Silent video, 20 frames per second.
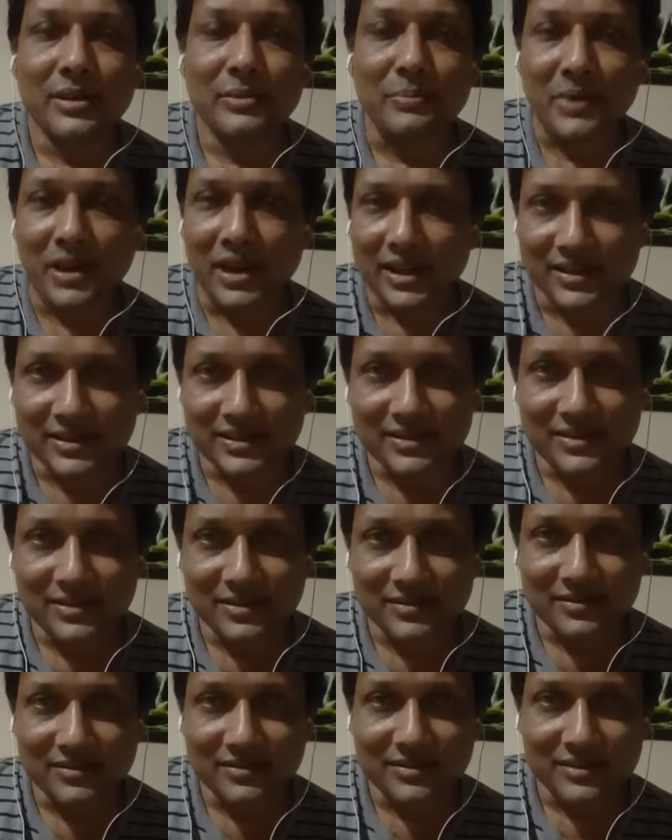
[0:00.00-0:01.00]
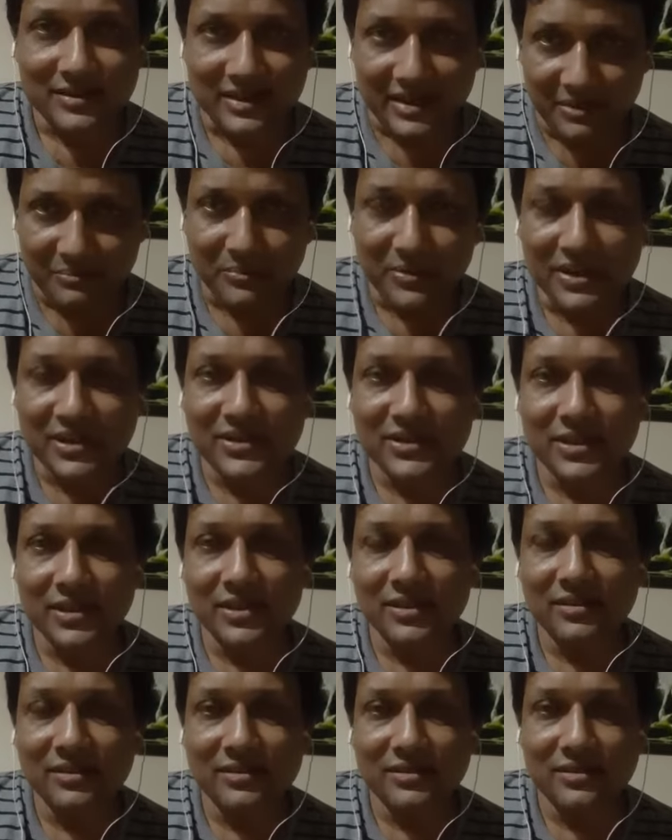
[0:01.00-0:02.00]
plus
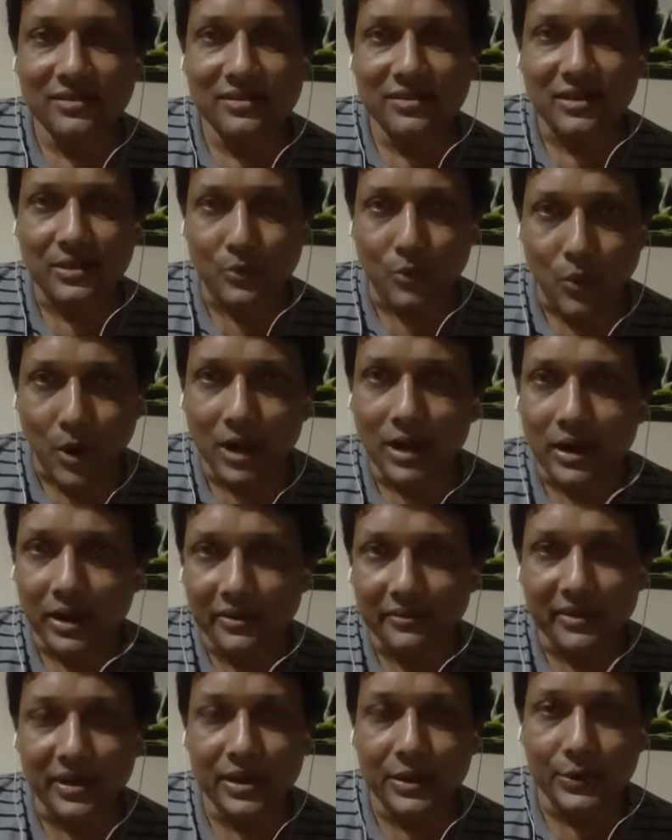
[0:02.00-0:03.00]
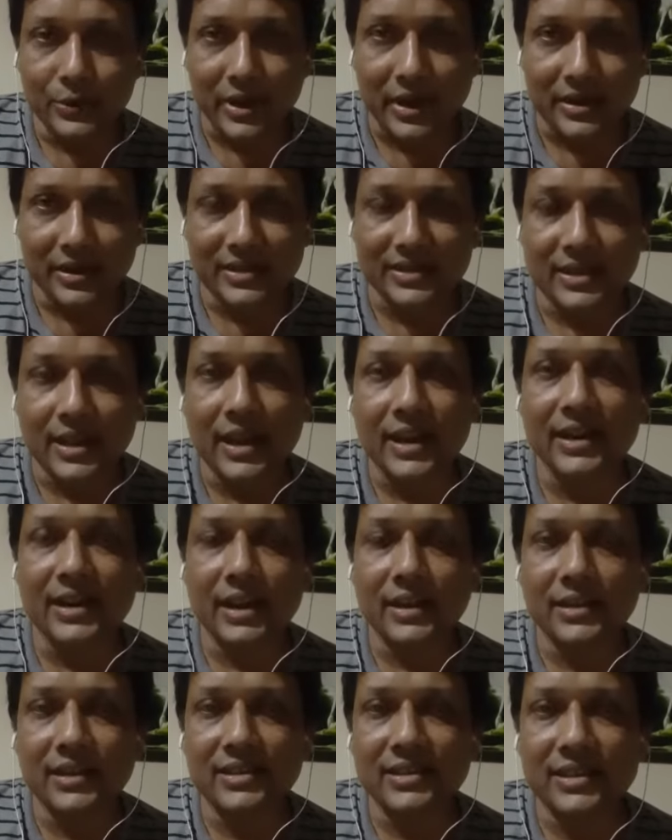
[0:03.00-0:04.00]
temperature, one level you can decide
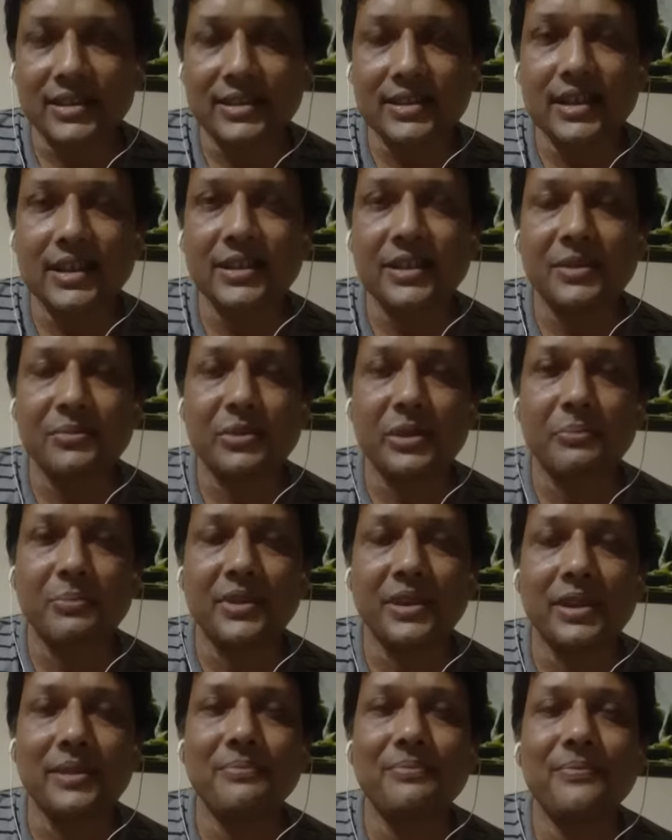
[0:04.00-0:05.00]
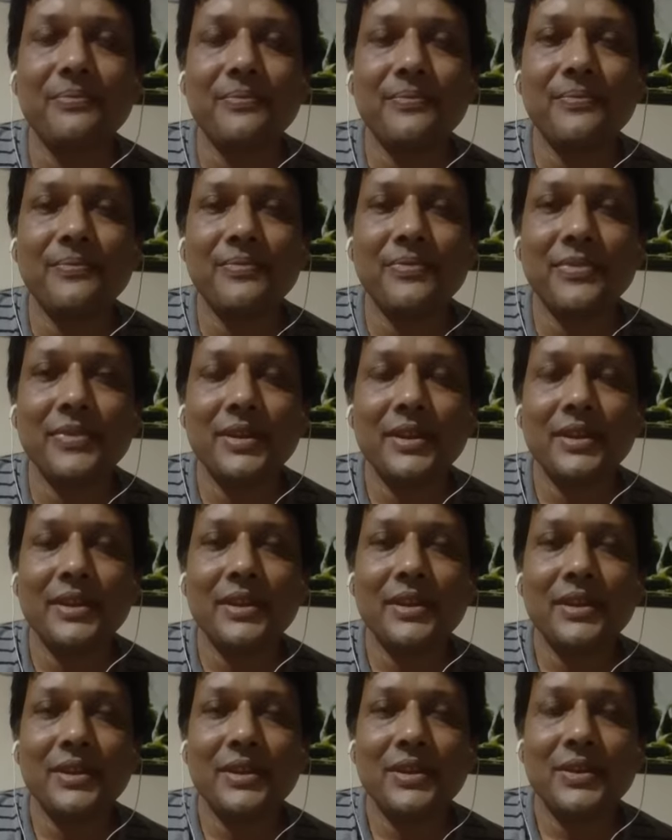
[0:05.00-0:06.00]
either 600 ppm
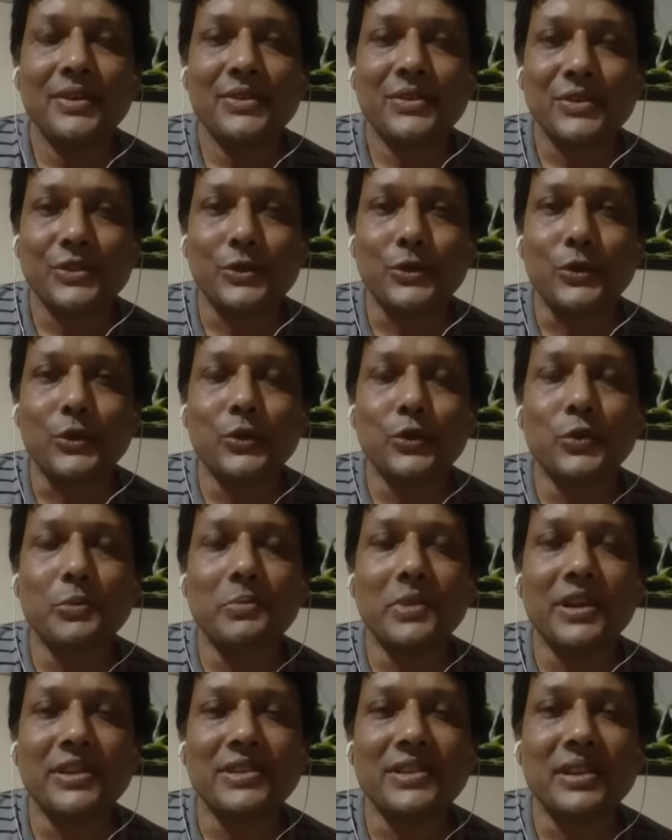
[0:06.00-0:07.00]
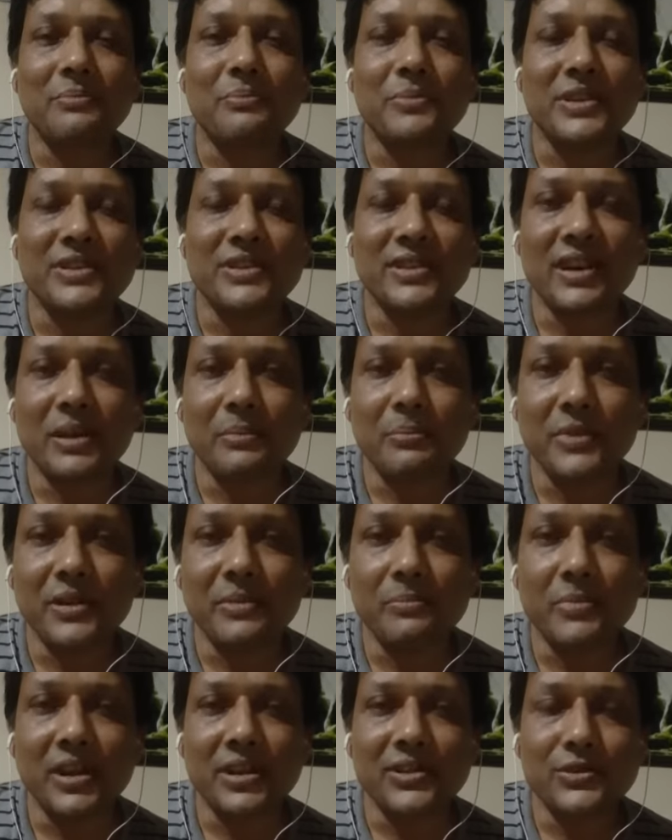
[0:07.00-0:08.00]
CO2 plus temperature
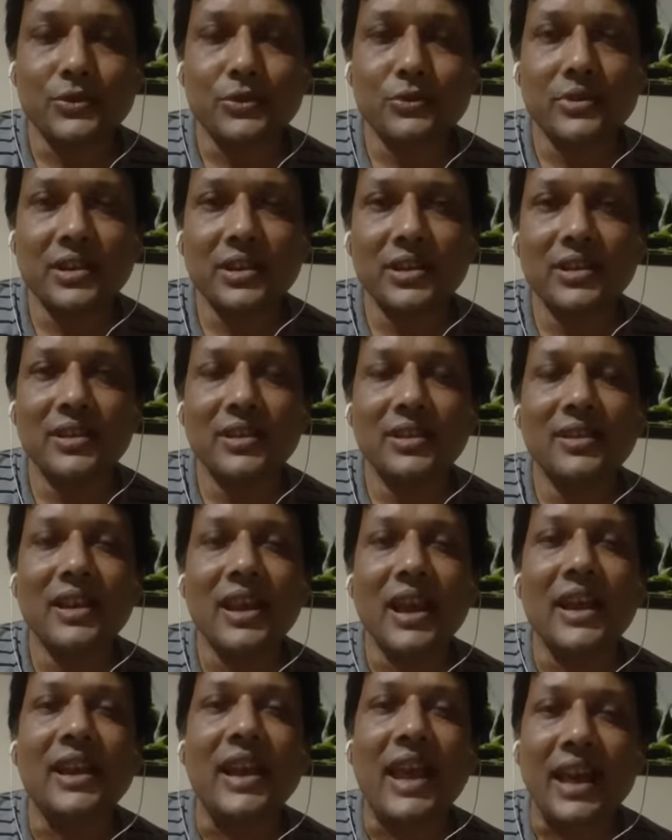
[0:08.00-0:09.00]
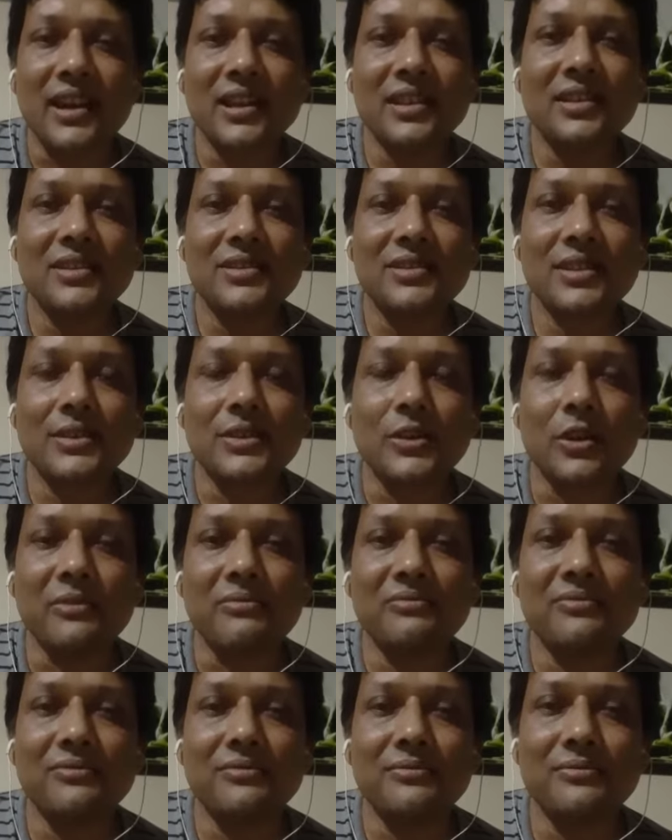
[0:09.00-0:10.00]
ambient plus 2 degree, and another set of
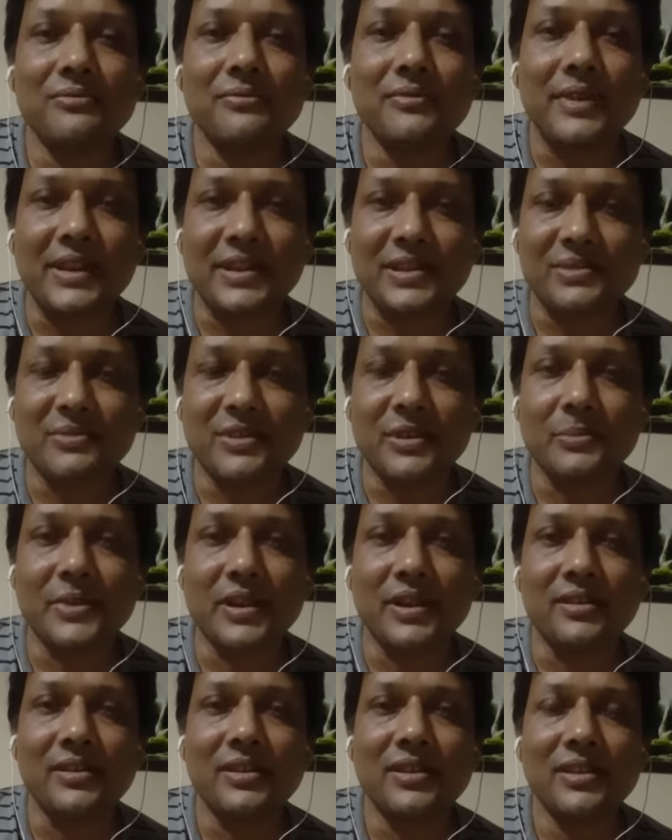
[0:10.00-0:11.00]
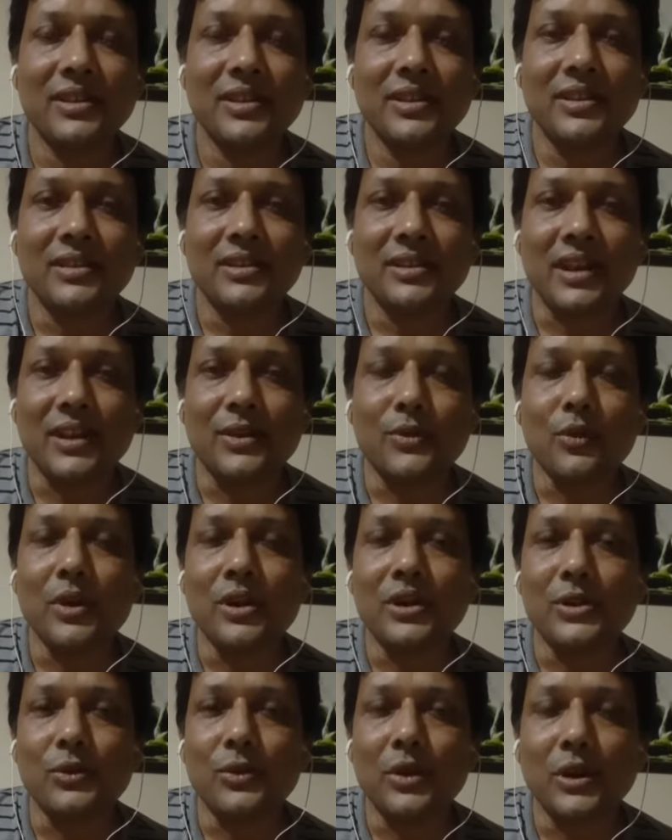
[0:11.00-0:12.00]
experiment that
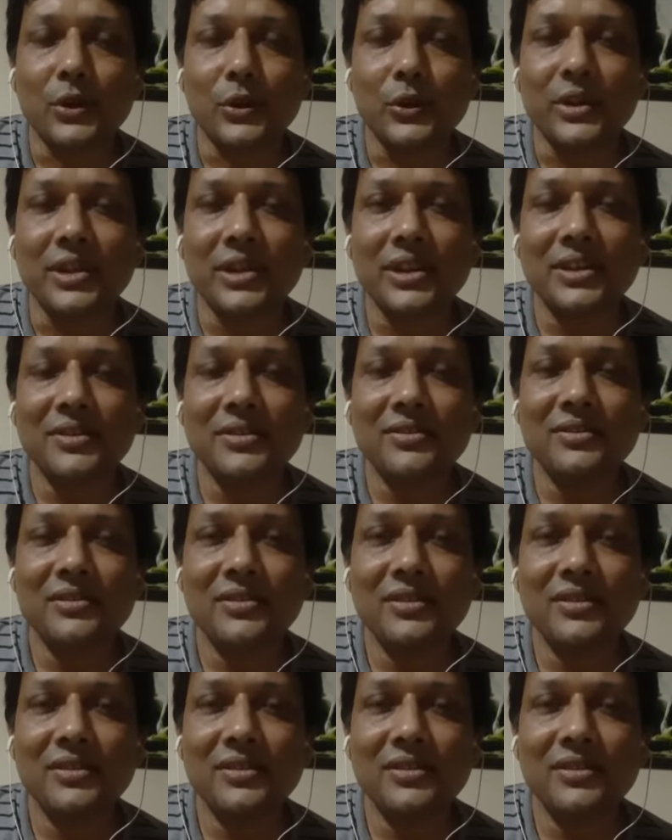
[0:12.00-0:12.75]
what you are doing it